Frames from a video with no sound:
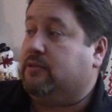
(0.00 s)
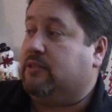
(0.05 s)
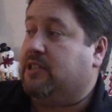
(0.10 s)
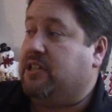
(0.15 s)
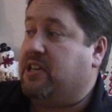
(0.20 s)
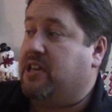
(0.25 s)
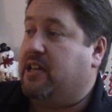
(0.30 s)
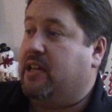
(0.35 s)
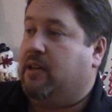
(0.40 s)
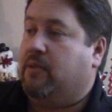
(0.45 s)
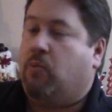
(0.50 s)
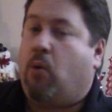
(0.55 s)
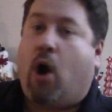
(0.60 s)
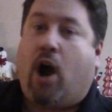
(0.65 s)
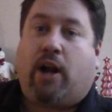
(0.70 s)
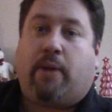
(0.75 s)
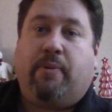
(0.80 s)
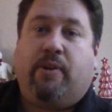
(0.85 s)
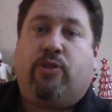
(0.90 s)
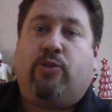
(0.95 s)
he
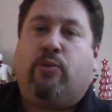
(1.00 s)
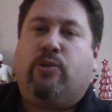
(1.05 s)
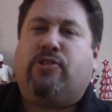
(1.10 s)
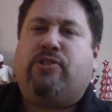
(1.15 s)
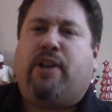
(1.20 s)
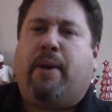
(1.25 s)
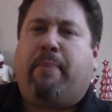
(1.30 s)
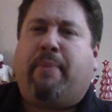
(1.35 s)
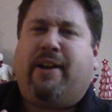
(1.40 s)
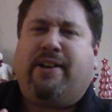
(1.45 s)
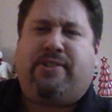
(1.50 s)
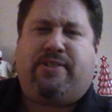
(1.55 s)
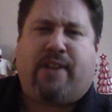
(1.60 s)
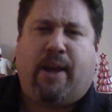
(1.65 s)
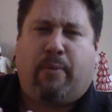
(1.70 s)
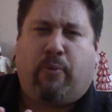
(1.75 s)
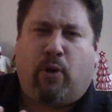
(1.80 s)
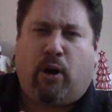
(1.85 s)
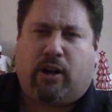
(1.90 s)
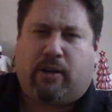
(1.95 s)
walked me through, step by
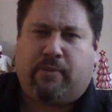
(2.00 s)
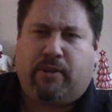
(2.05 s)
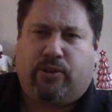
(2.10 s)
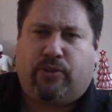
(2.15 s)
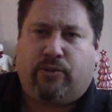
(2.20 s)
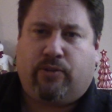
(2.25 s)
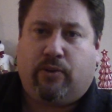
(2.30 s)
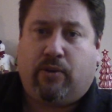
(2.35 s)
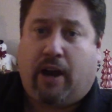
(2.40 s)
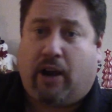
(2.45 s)
step, walked me through.